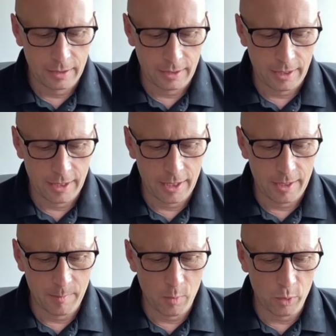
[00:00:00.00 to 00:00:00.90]

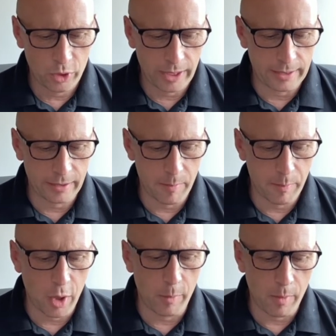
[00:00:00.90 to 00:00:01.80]
Once you get to the
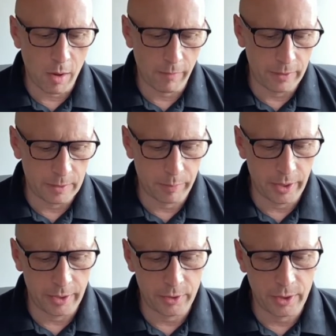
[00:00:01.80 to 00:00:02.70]
bottom of this
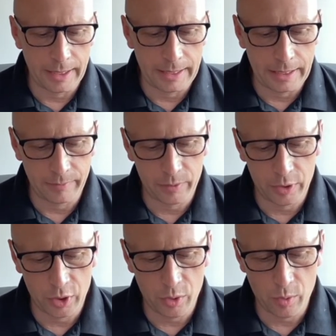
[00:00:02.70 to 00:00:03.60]
page, then it
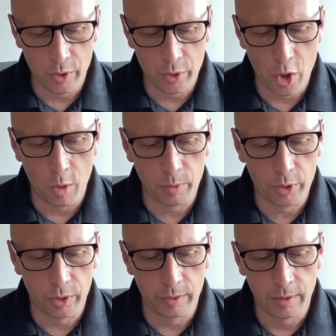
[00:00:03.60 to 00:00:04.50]
gives you an
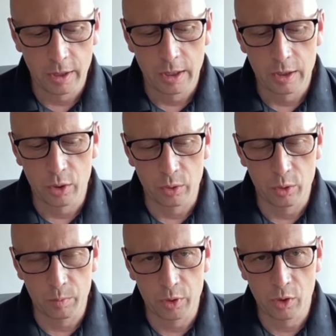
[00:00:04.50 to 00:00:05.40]
option to
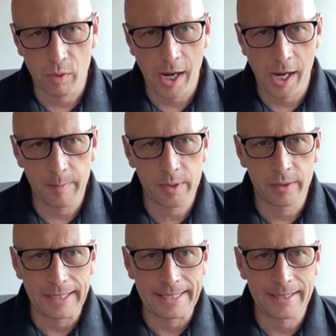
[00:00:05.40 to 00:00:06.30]
subscribe to
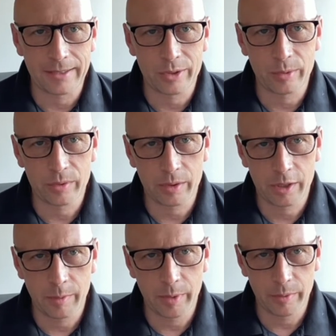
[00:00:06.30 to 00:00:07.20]
the Essentials and
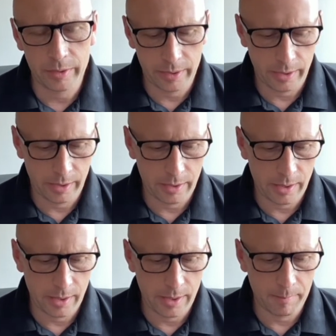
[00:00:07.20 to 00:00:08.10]
Community
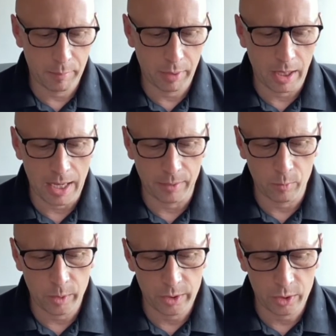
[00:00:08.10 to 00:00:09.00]
plan,
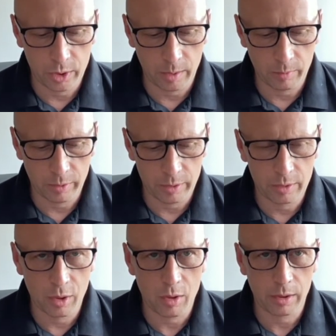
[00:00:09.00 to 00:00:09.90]
which I'm going to
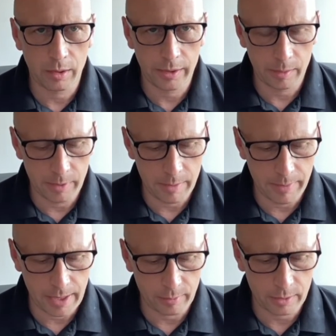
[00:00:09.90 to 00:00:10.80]
talk a little bit
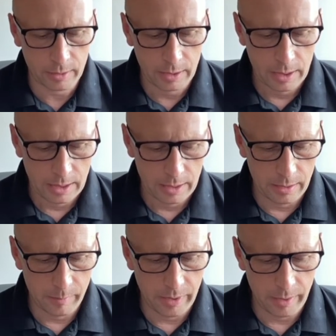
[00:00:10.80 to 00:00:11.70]
about at
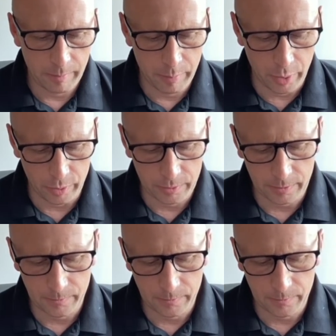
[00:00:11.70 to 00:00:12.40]
the minute. But